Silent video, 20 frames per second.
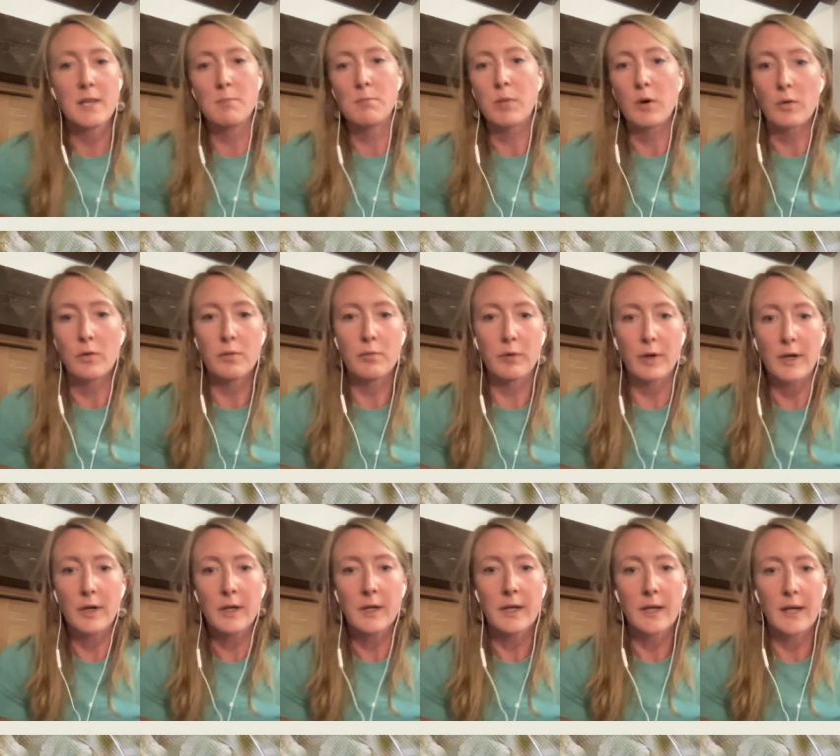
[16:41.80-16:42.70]
make them
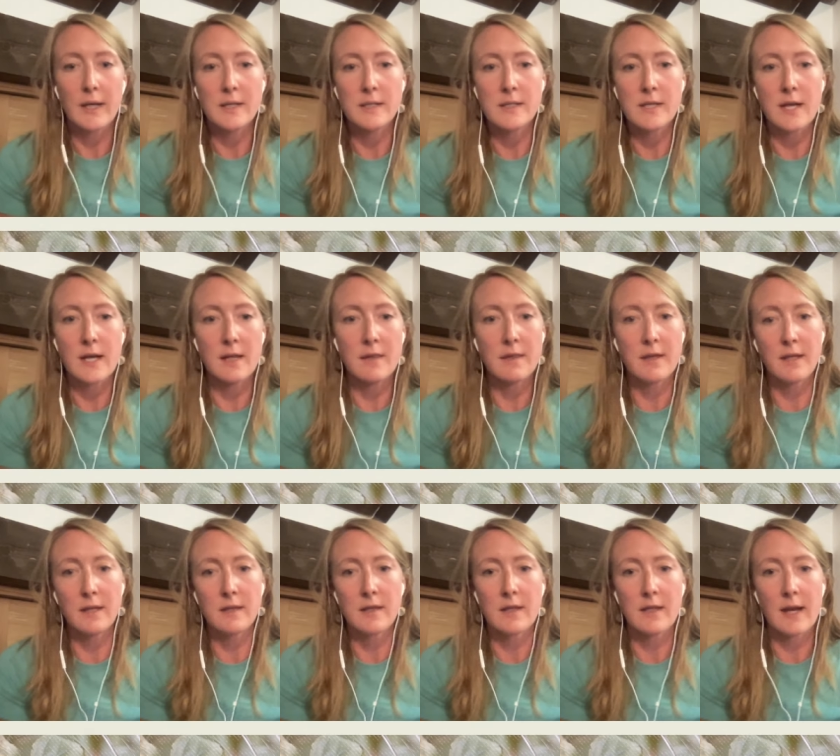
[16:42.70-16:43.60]
both work? And did I
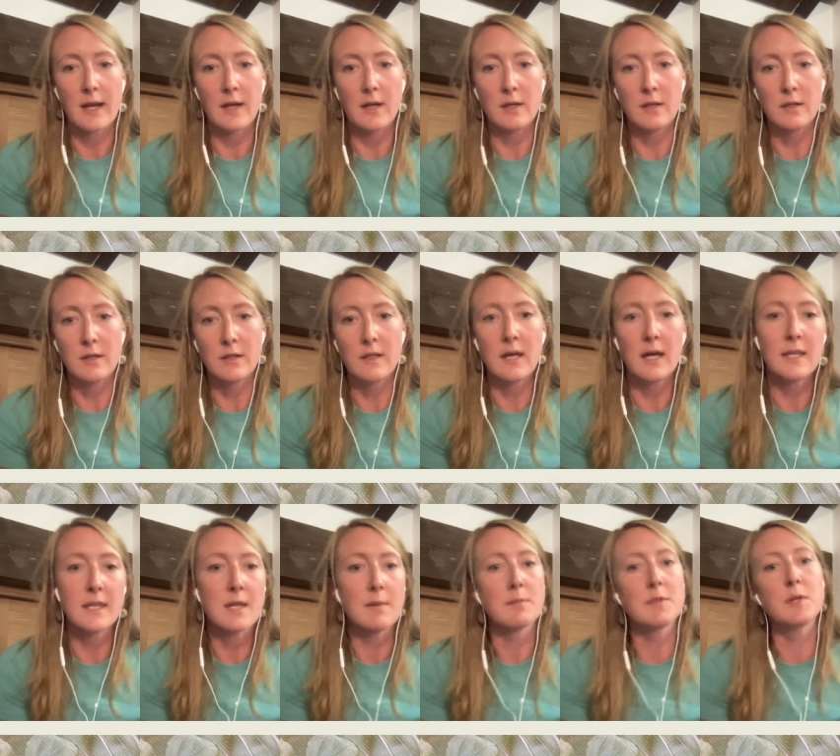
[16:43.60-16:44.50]
think that I could
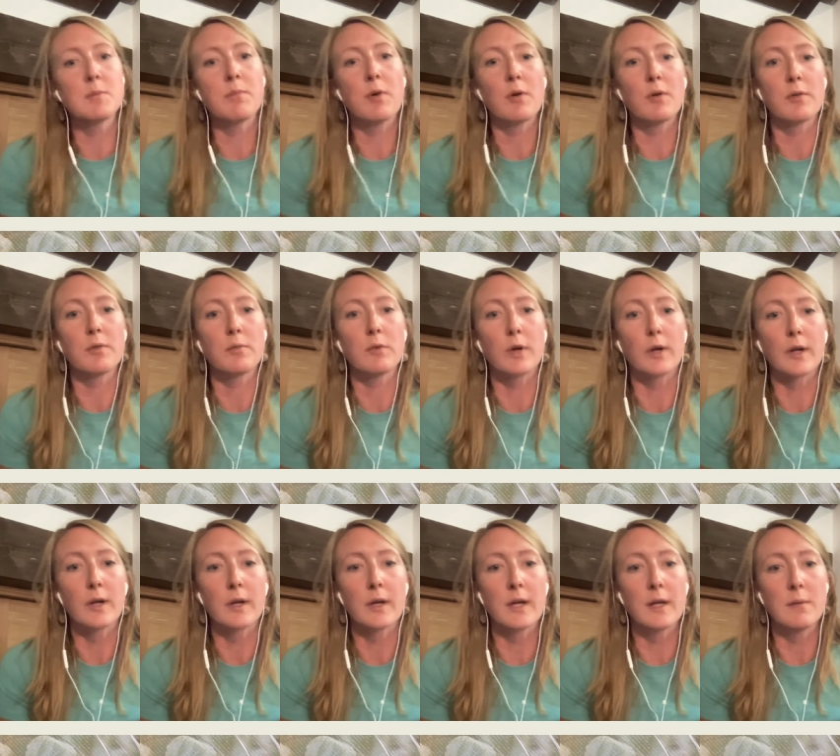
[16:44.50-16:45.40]
get them to both
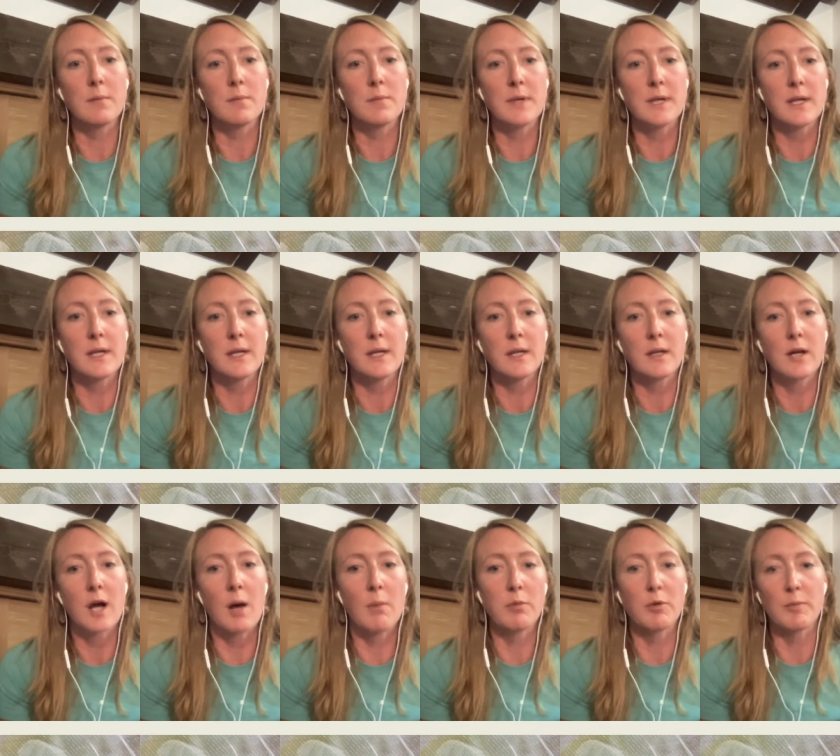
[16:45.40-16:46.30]
work and
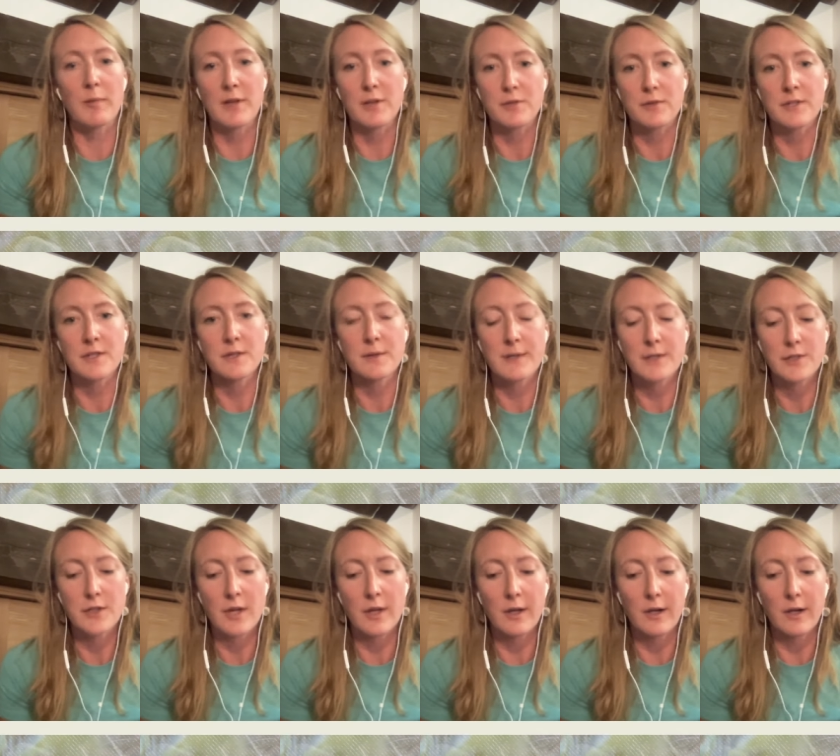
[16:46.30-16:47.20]
be complementary
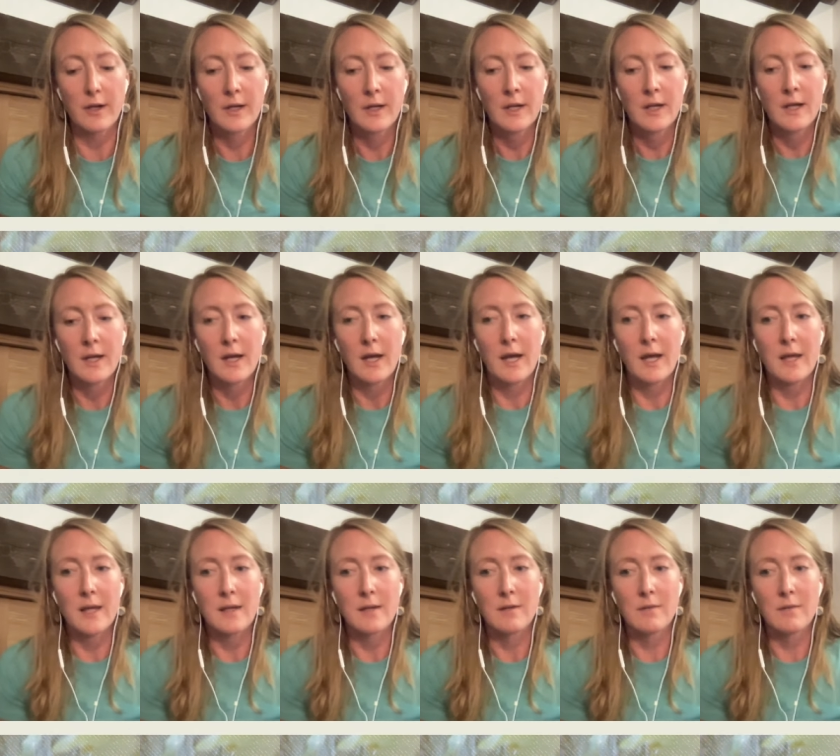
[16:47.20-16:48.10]
to each other?
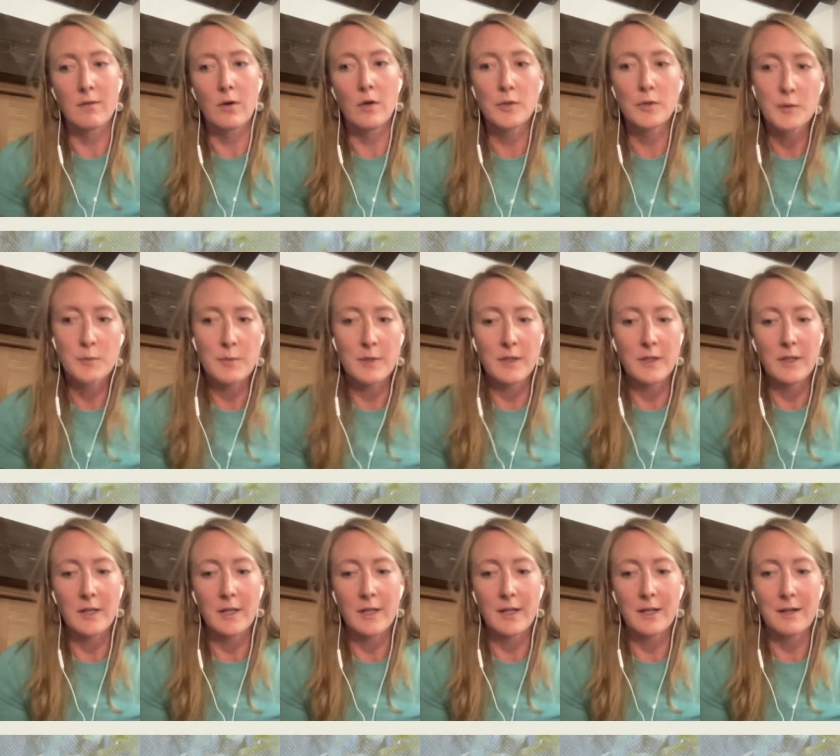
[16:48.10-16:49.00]
And
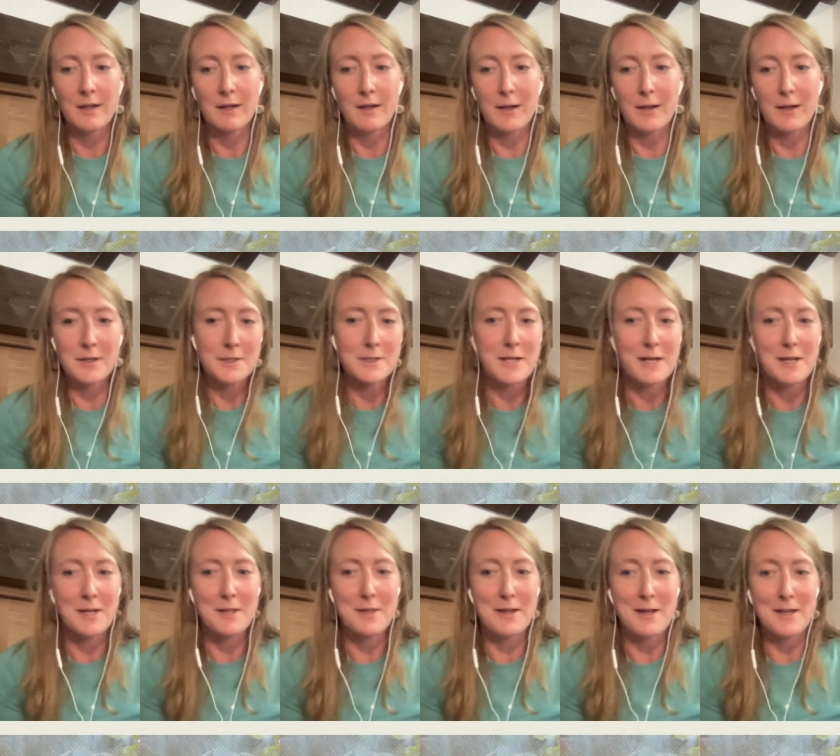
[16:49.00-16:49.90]
ultimately, I
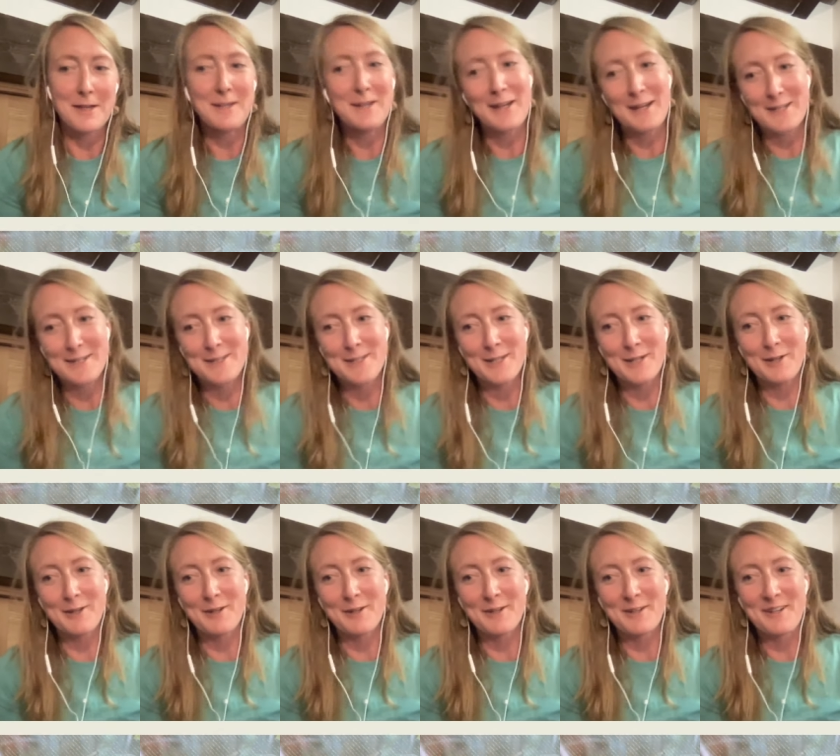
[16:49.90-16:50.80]
decided that yes,
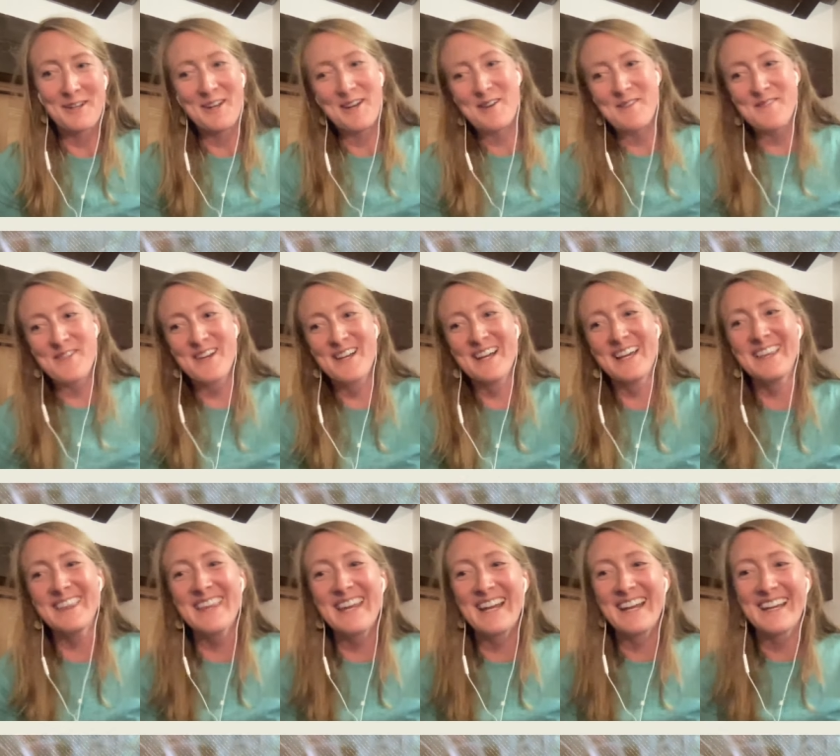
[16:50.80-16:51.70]
they could. I
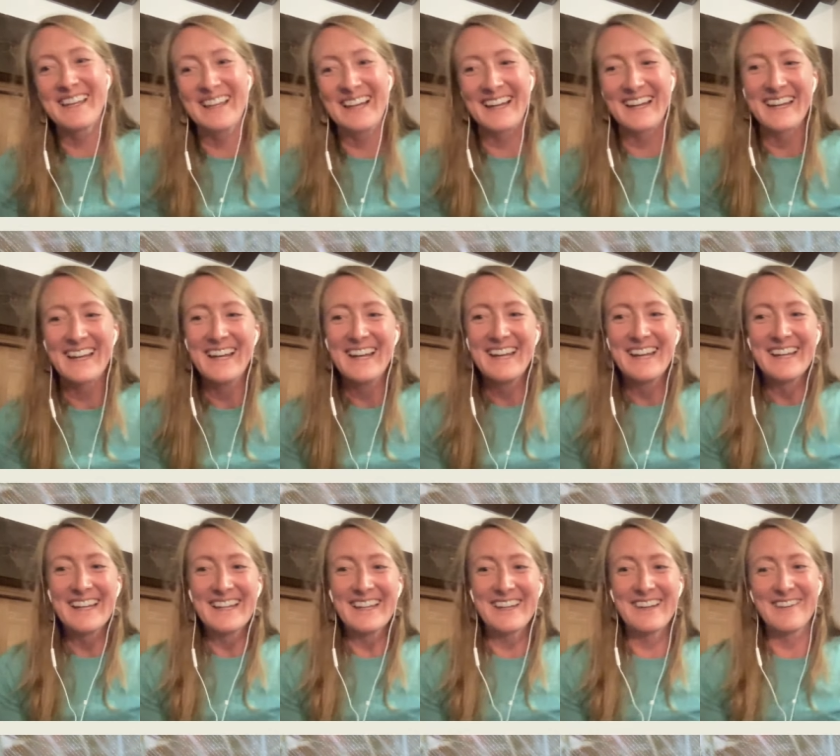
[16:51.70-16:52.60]
think like,
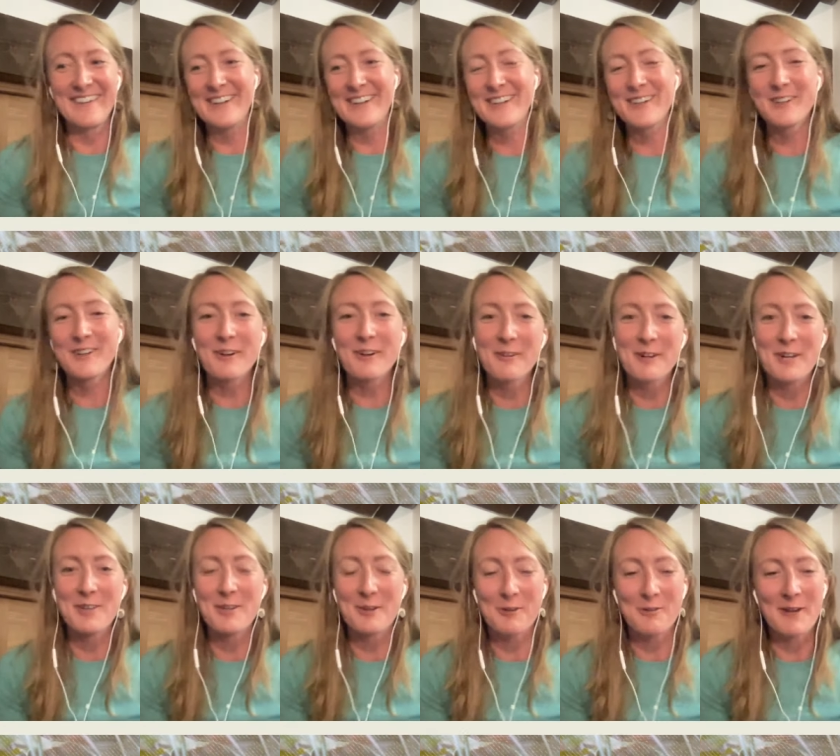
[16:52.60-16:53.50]
you know, it could
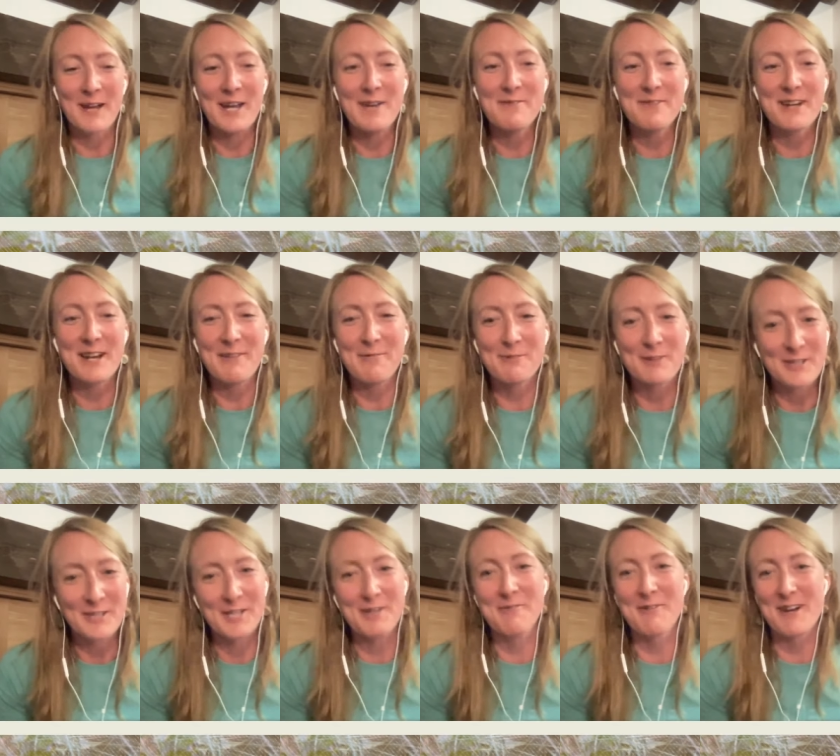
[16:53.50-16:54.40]
go either way, but I
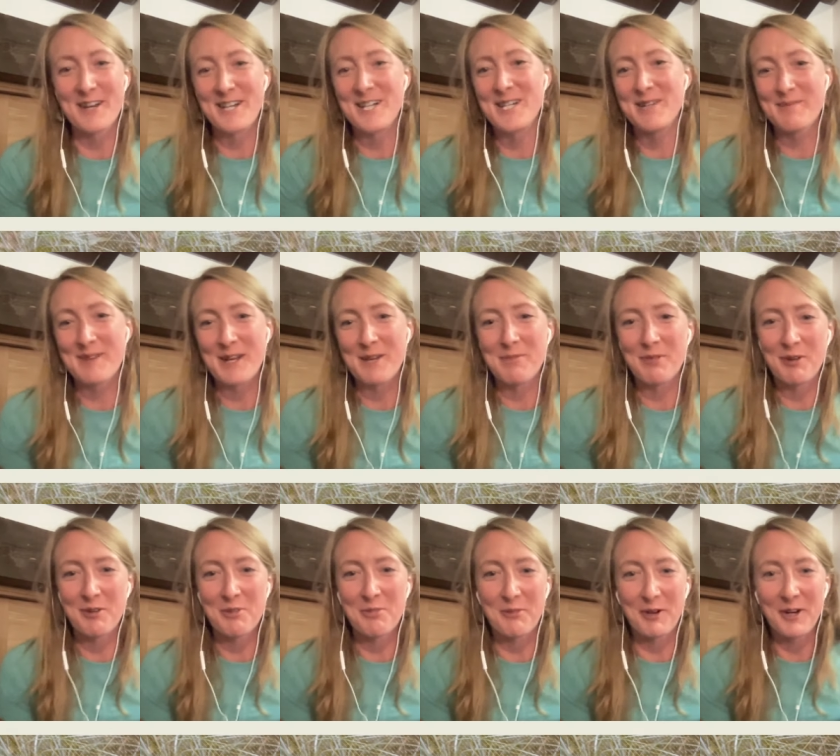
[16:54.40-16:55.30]
really wanted to
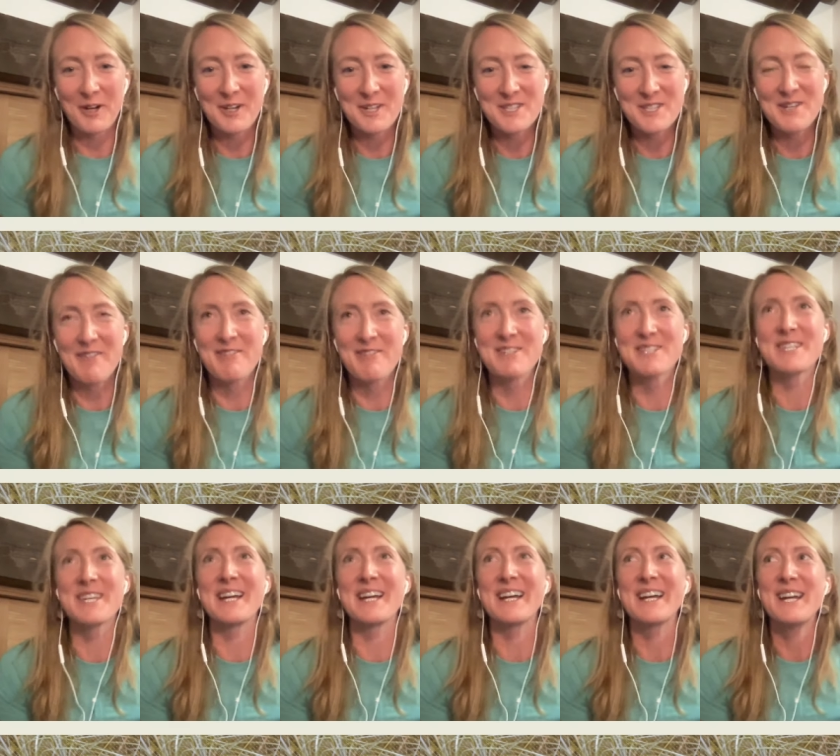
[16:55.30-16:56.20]
make both work. So
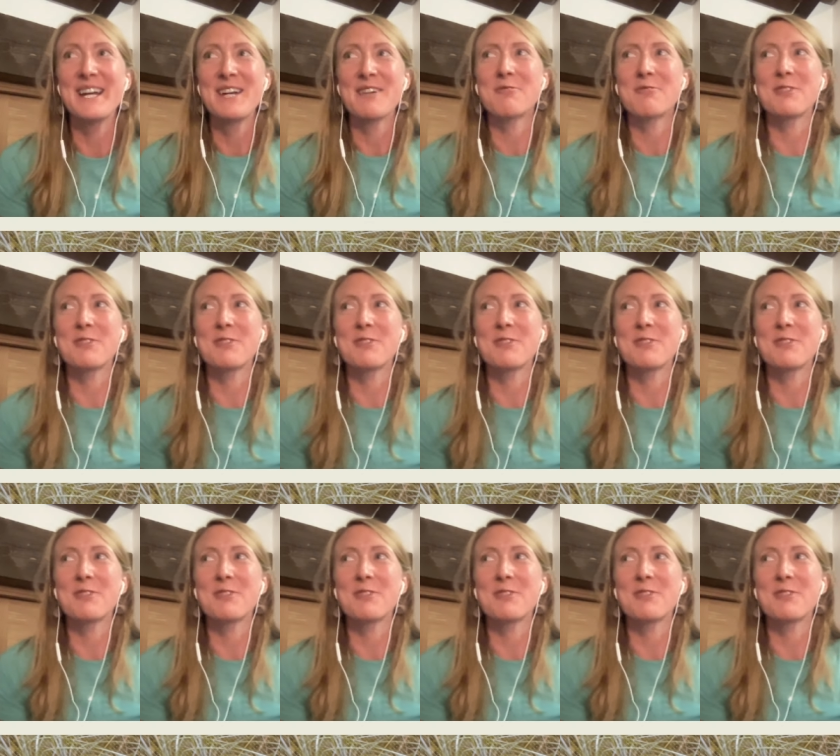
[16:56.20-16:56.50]
it's like